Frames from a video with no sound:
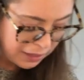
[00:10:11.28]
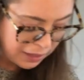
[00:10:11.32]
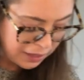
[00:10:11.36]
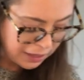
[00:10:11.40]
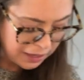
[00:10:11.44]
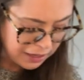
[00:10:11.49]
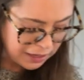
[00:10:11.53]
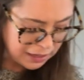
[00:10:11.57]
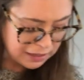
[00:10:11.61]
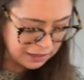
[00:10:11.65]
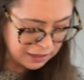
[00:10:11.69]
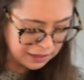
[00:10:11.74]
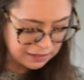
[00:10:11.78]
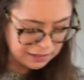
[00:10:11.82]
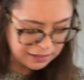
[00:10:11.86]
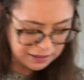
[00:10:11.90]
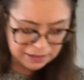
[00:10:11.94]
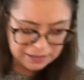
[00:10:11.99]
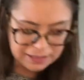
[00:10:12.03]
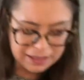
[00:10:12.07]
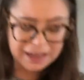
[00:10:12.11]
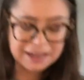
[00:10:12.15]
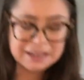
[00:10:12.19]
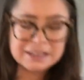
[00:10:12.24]
And I
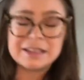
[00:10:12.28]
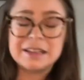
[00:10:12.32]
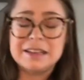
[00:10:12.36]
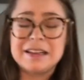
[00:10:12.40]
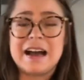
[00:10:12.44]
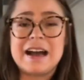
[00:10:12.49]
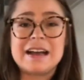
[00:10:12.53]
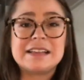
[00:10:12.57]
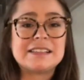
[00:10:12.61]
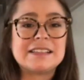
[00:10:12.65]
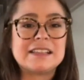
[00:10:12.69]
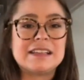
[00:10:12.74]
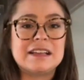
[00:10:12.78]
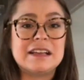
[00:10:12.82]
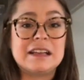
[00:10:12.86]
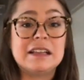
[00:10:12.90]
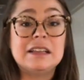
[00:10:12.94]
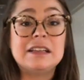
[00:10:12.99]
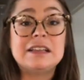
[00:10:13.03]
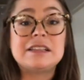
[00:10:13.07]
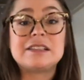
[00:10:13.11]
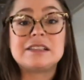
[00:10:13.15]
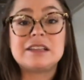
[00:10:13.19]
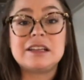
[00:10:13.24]
think that's lasted at
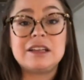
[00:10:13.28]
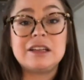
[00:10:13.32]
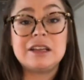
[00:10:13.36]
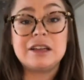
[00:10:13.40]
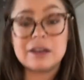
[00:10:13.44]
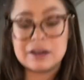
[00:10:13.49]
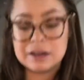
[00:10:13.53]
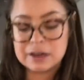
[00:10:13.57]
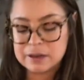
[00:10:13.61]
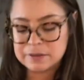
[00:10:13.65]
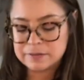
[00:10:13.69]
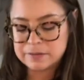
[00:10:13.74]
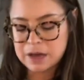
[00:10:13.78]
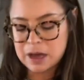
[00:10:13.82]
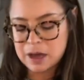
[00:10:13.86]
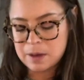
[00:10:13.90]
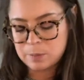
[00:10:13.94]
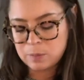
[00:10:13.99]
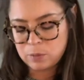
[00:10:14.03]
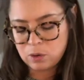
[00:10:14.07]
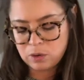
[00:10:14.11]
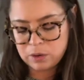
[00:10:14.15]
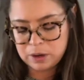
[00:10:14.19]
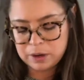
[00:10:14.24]
least a year, if not
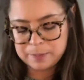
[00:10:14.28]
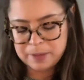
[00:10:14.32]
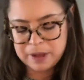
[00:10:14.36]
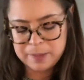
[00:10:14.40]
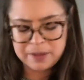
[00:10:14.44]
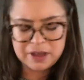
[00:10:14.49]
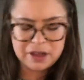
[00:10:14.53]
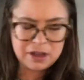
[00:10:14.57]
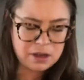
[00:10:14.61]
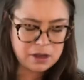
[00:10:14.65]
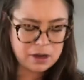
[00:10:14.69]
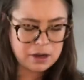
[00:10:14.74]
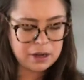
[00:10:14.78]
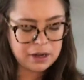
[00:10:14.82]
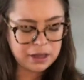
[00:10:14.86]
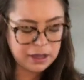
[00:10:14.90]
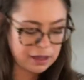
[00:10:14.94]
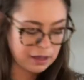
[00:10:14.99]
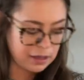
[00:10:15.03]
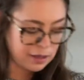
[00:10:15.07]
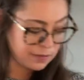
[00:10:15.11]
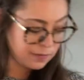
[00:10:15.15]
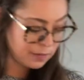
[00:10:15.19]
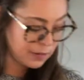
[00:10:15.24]
more, maybe a year and a
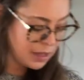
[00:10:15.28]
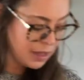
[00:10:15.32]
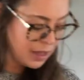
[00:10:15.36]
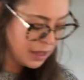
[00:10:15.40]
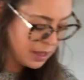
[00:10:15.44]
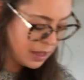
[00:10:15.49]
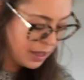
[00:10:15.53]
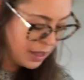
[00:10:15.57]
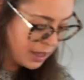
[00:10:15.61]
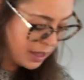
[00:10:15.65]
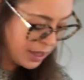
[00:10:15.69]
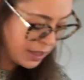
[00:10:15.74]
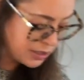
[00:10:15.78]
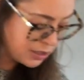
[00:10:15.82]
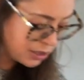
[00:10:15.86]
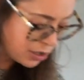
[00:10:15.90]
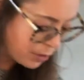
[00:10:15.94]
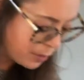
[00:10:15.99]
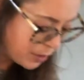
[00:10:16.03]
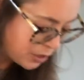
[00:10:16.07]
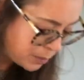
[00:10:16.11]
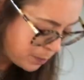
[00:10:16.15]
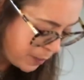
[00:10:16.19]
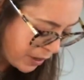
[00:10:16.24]
half. It's so
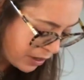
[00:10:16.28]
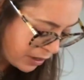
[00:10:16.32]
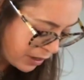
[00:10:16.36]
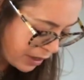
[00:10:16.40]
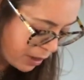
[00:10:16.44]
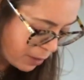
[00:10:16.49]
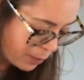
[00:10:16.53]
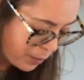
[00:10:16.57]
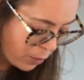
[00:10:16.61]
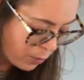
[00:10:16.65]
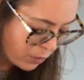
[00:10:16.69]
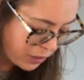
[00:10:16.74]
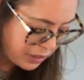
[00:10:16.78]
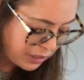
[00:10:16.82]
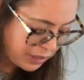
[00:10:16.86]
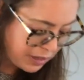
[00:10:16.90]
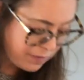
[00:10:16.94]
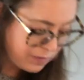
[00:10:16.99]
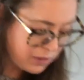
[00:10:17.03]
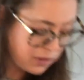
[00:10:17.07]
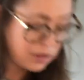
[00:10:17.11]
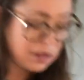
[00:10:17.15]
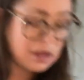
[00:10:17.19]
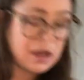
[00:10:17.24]
much better now, but when the
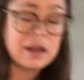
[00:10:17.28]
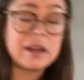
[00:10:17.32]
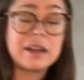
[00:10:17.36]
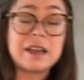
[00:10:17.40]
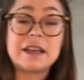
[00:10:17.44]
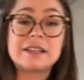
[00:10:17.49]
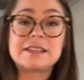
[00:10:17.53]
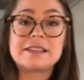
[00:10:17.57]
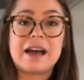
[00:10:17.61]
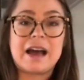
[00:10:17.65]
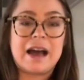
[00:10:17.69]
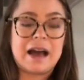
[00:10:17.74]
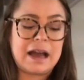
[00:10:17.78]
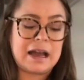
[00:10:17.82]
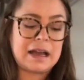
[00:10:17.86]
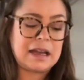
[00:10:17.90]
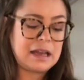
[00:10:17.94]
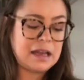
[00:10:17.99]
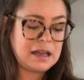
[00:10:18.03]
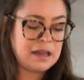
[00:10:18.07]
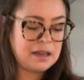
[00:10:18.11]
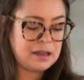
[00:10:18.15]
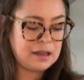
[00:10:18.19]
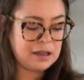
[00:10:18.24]
level gets
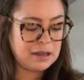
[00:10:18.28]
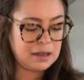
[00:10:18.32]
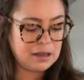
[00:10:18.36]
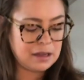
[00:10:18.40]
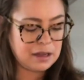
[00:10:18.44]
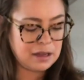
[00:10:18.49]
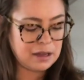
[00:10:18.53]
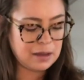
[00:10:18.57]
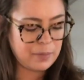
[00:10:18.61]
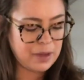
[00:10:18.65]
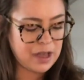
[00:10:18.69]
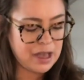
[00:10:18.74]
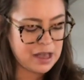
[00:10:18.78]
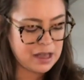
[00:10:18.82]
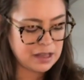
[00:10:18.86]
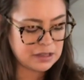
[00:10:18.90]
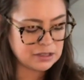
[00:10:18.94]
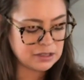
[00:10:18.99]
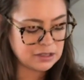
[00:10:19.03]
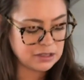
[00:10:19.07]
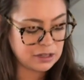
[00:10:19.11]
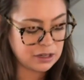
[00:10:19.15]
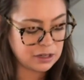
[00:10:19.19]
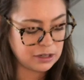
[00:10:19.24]
high, my
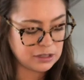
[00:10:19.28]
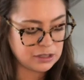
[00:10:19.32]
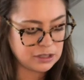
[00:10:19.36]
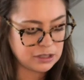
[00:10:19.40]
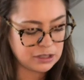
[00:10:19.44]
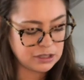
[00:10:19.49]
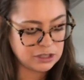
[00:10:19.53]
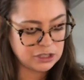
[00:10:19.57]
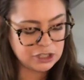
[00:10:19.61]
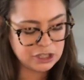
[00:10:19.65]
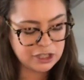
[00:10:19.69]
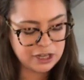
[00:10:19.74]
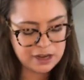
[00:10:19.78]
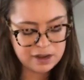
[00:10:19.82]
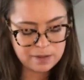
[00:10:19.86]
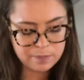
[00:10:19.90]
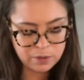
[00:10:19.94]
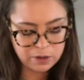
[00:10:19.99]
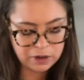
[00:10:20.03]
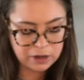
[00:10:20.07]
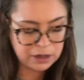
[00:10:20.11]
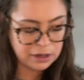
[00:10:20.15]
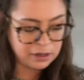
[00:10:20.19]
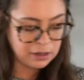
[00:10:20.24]
hands start to shake
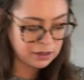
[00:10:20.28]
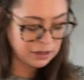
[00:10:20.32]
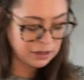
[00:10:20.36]
more.